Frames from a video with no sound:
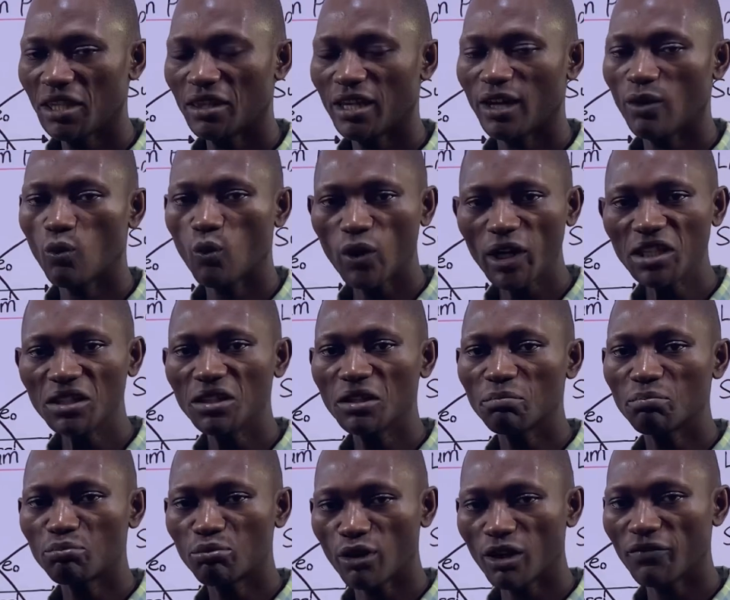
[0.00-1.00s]
that when the
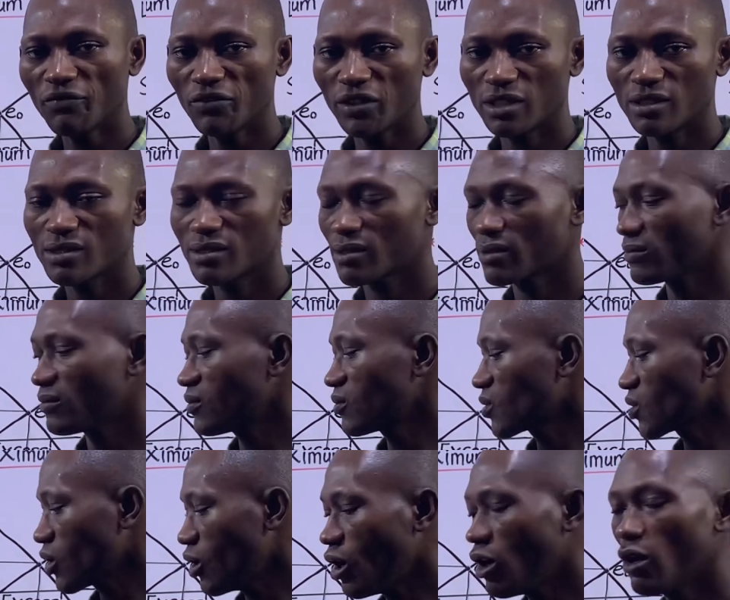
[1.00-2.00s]
profits
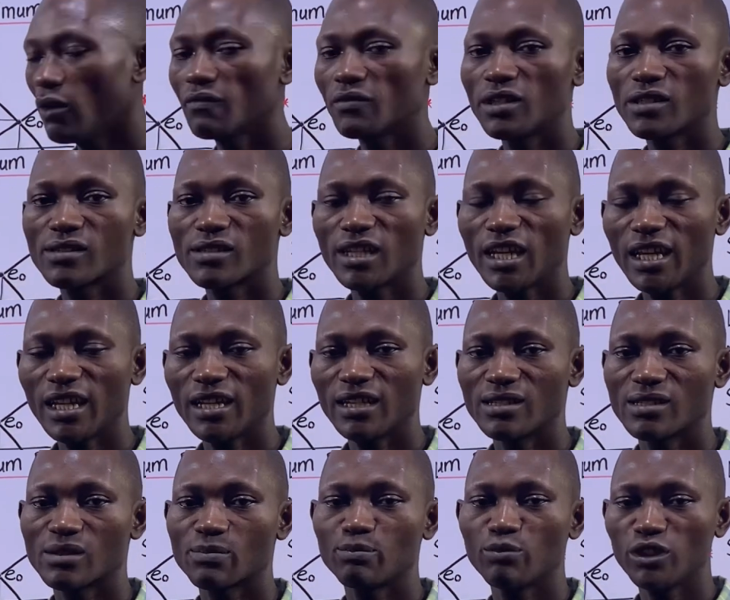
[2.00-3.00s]
of the
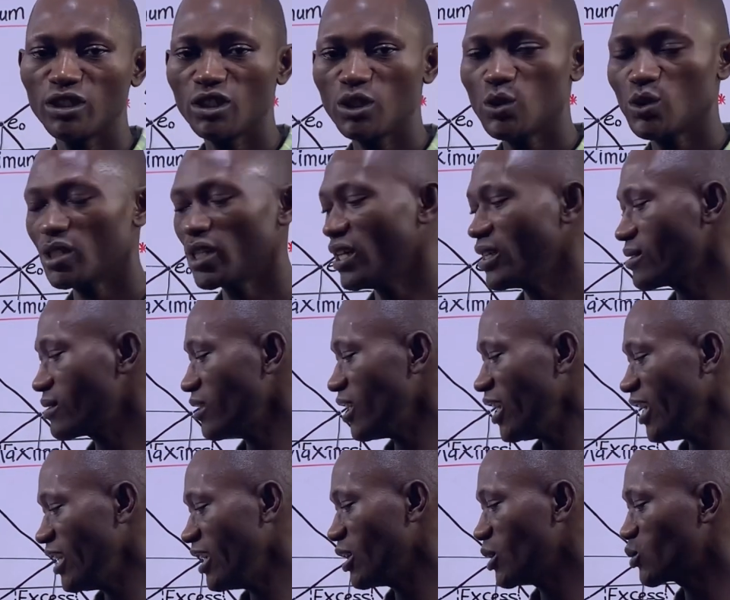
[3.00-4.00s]
sellers, producers
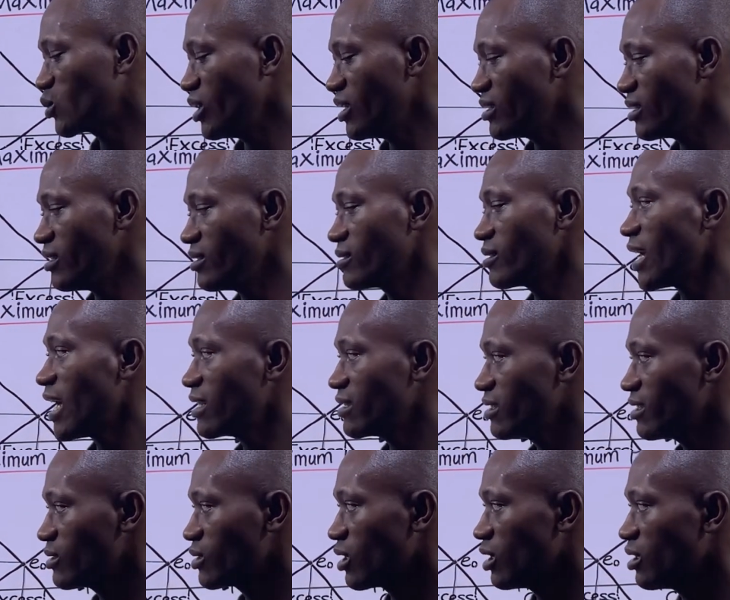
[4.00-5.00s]
increases as a
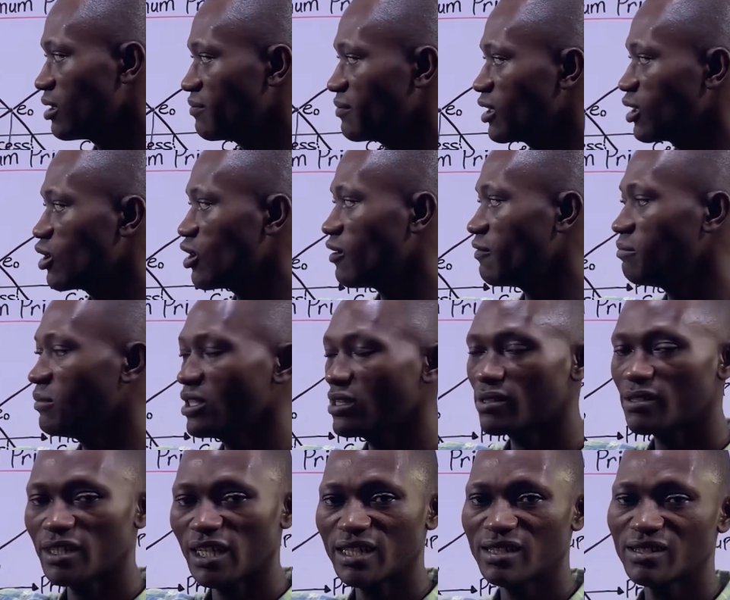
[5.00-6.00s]
result of the government
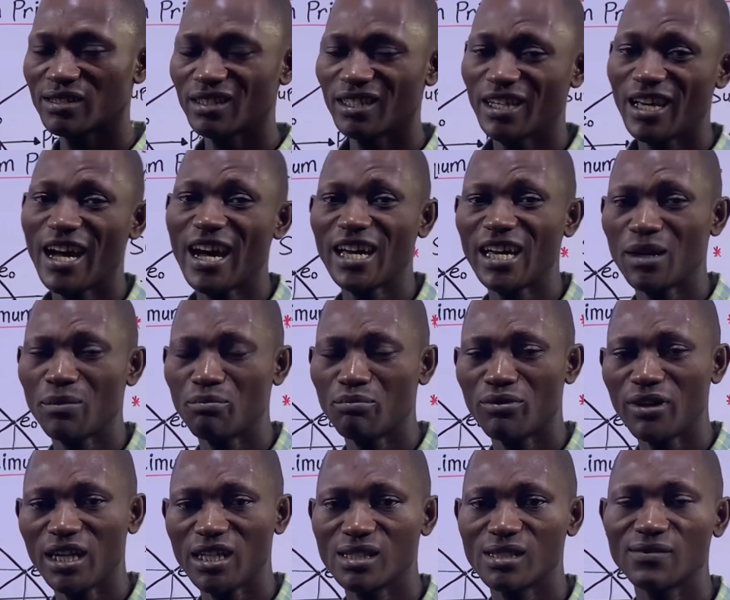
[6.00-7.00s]
setting a higher
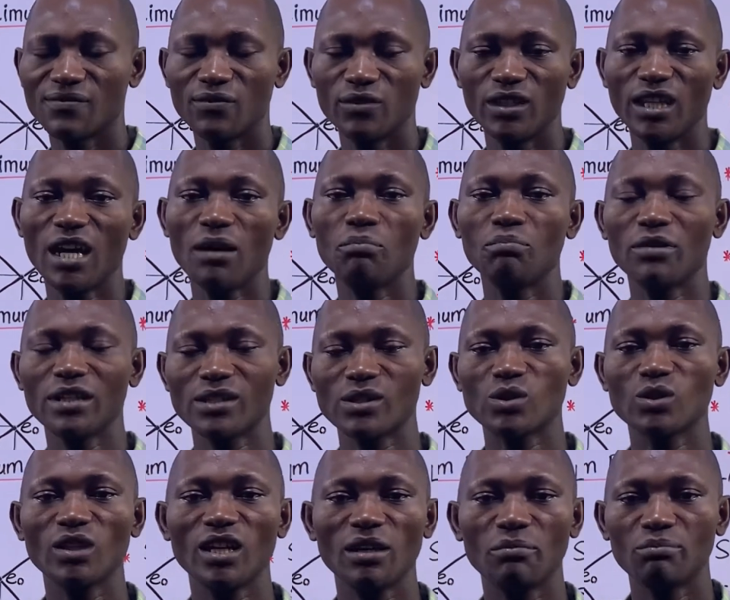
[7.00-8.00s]
price for that
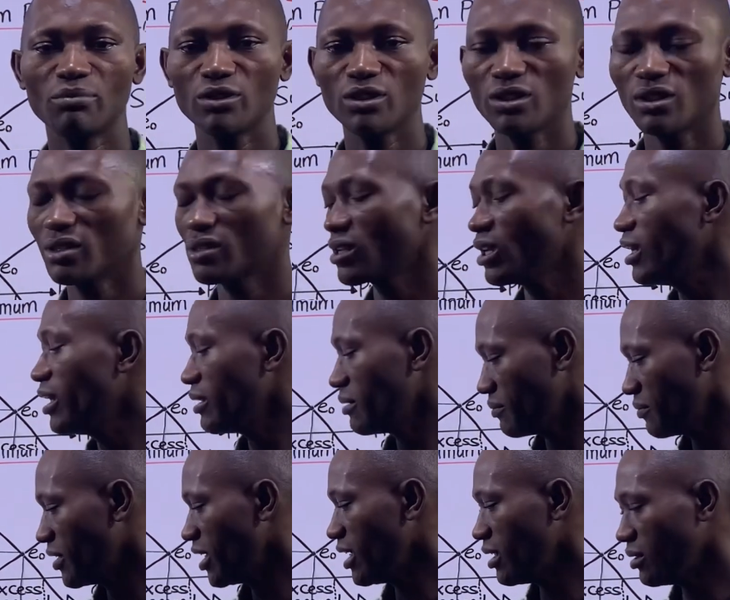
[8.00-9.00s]
particular product,
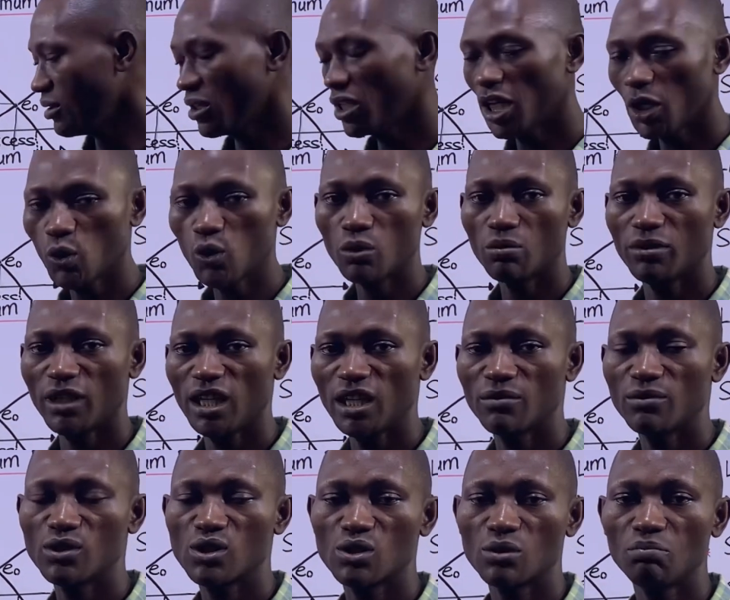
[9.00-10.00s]
then they will be
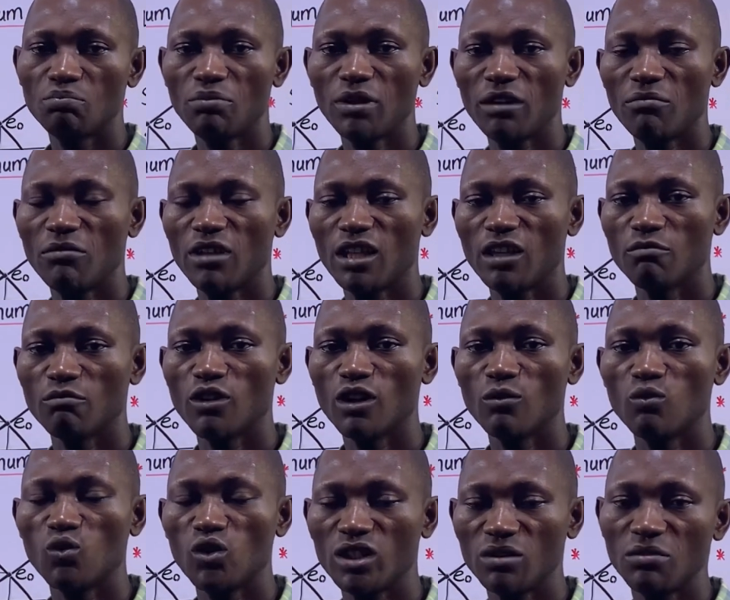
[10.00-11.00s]
able to pay
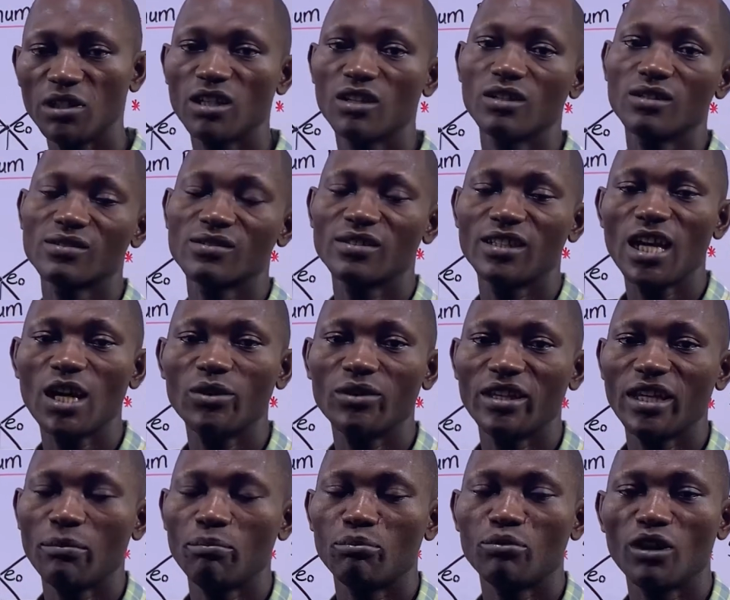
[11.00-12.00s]
minimum wage because now
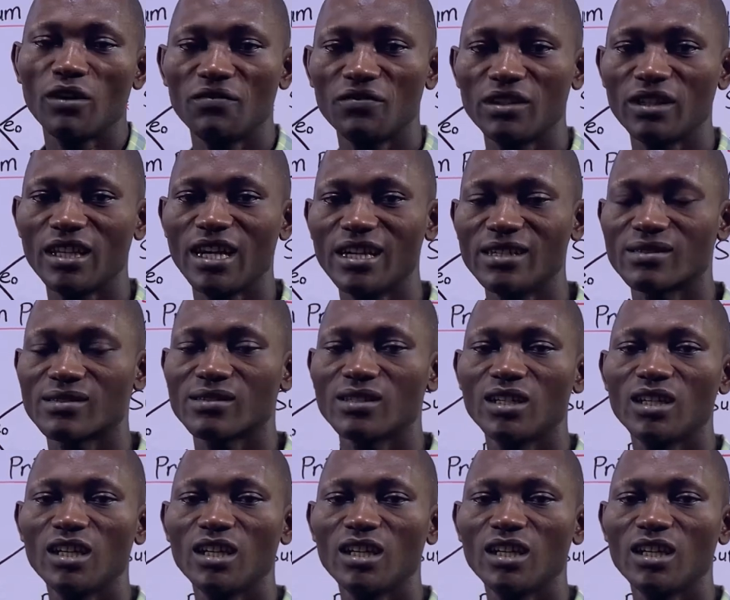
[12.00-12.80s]
their profit has